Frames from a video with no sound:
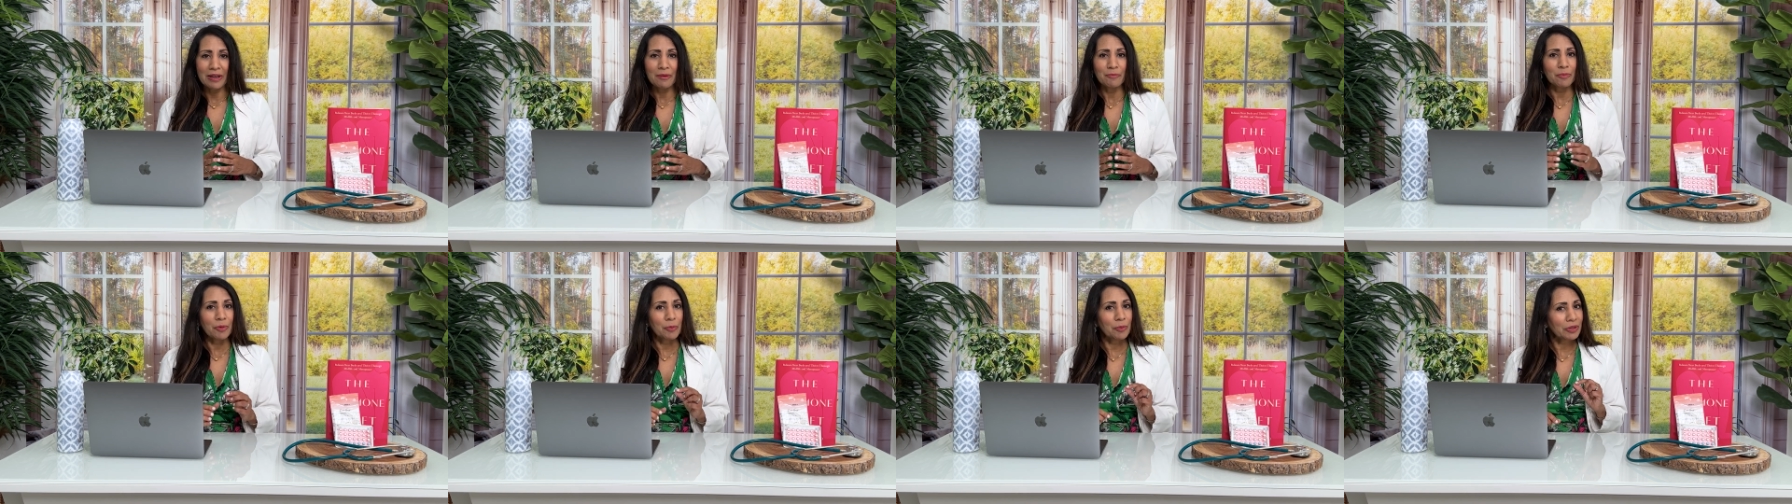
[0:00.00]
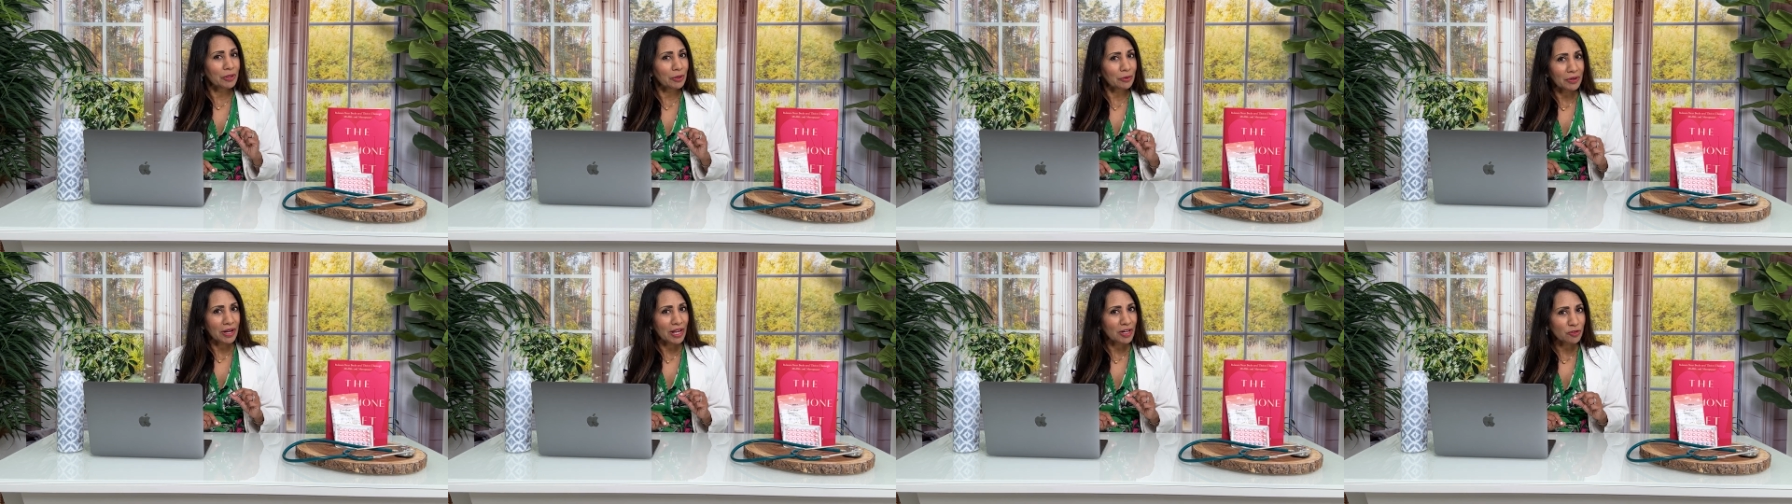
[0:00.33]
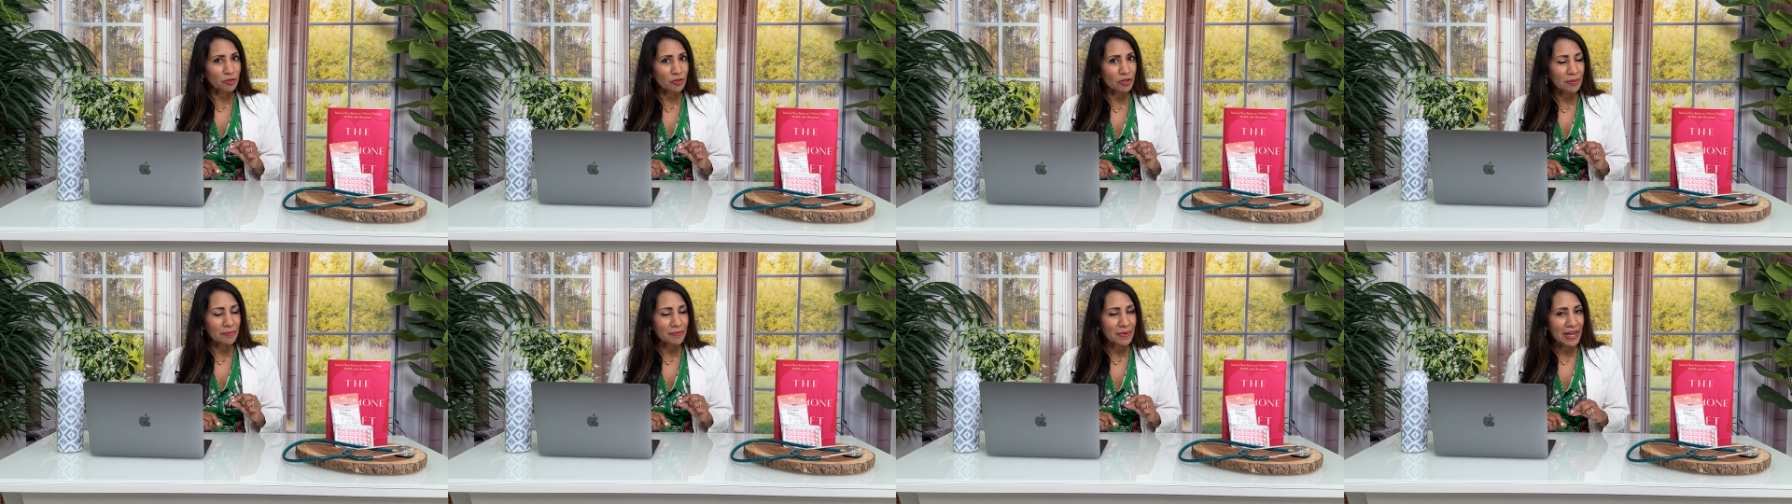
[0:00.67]
but we don't
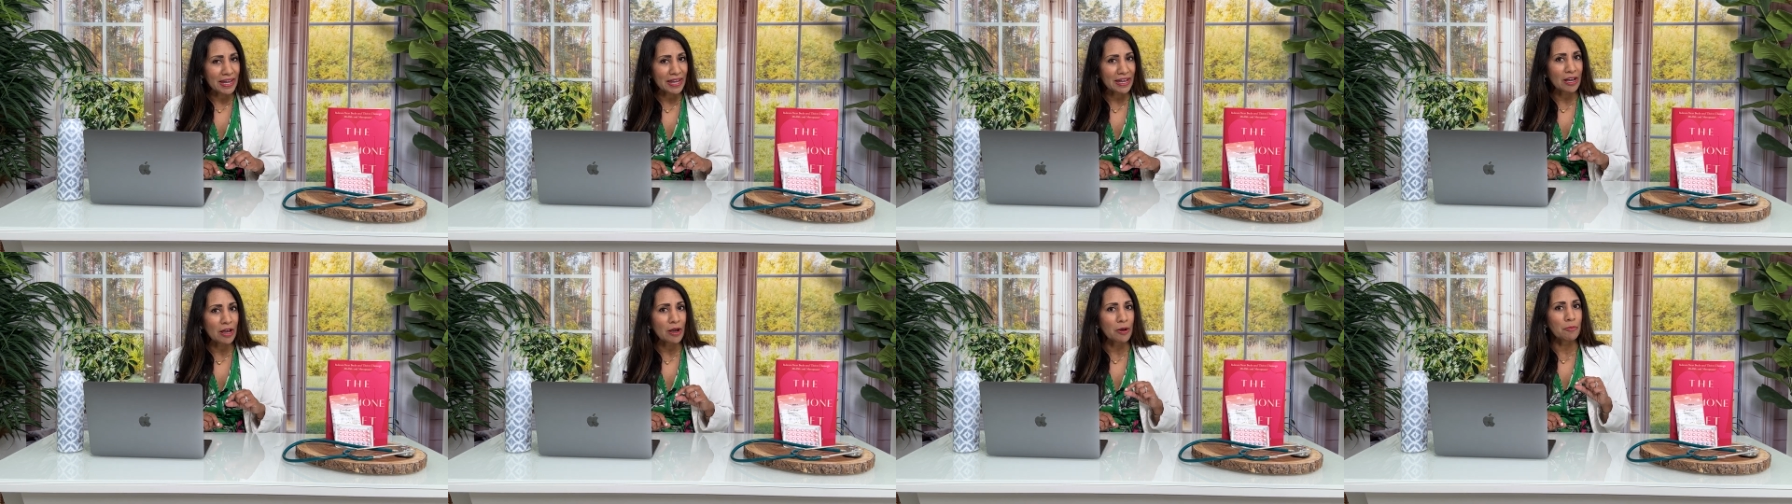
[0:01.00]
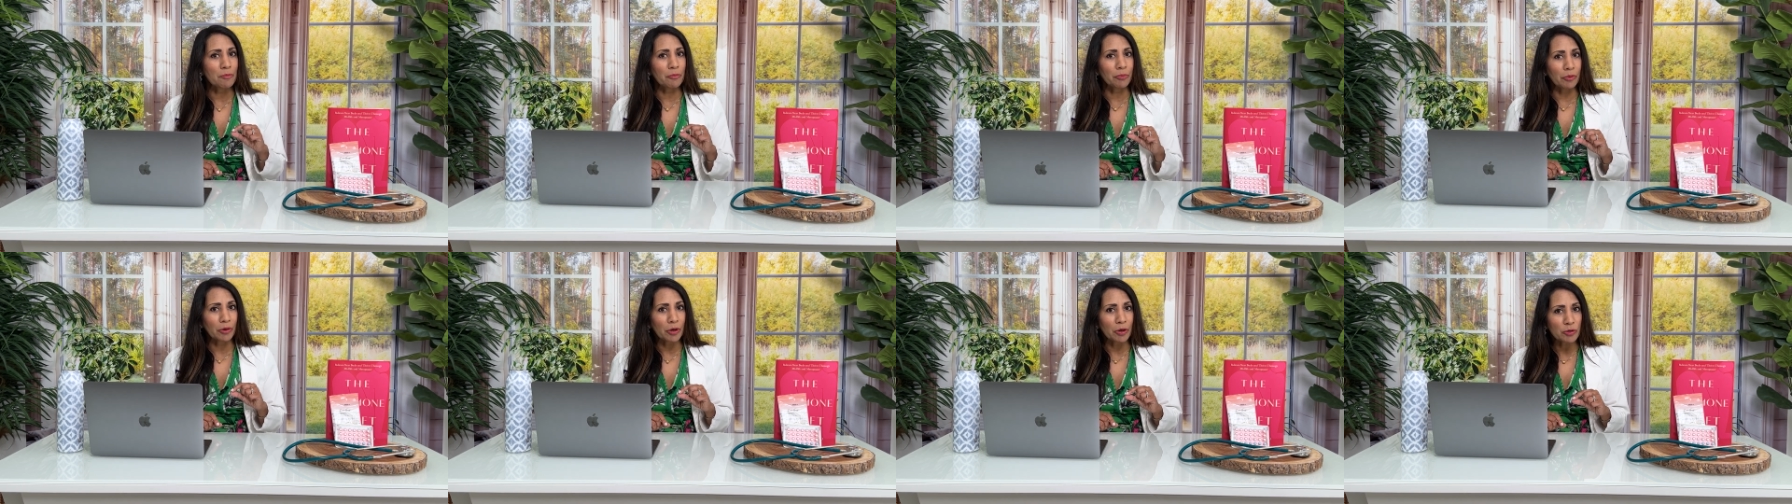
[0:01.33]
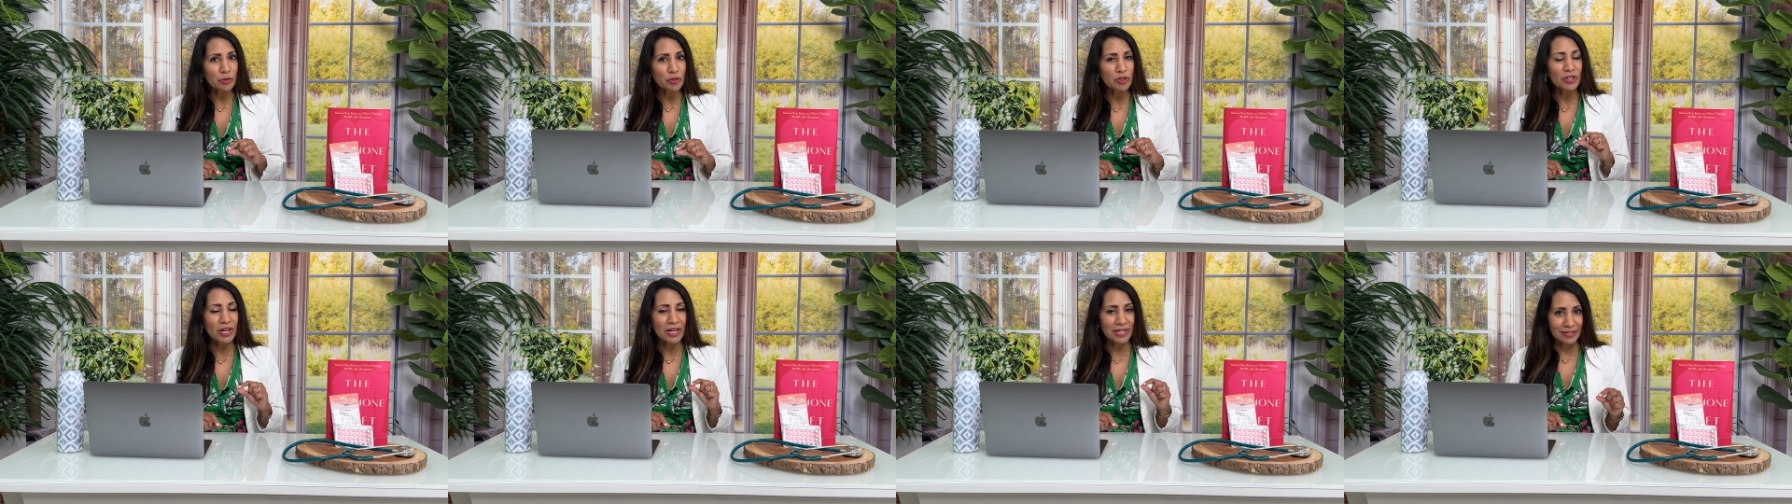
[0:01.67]
actually make
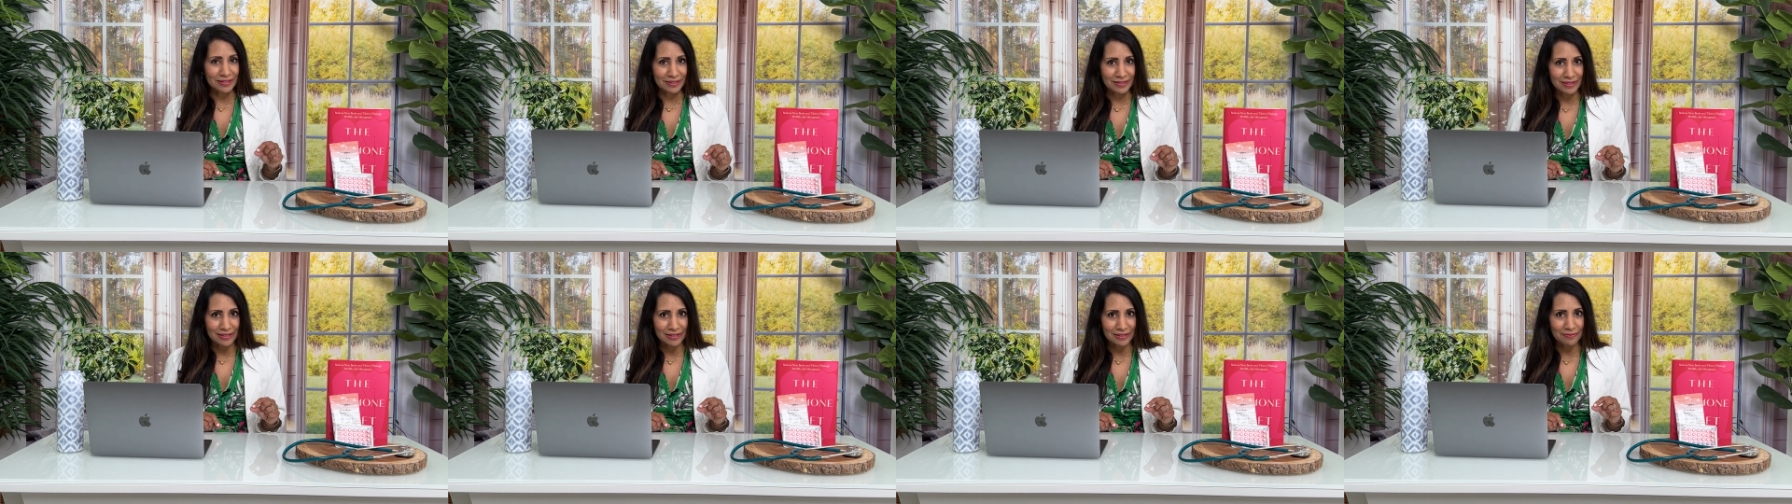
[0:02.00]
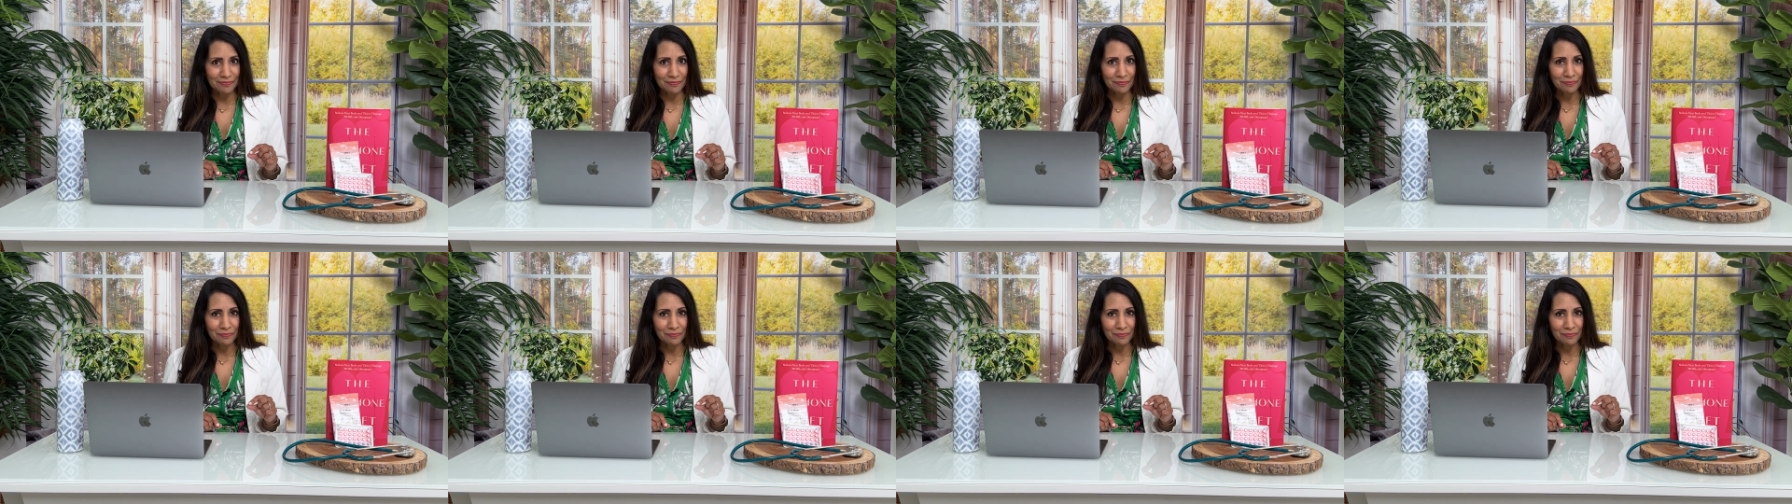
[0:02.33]
progestin.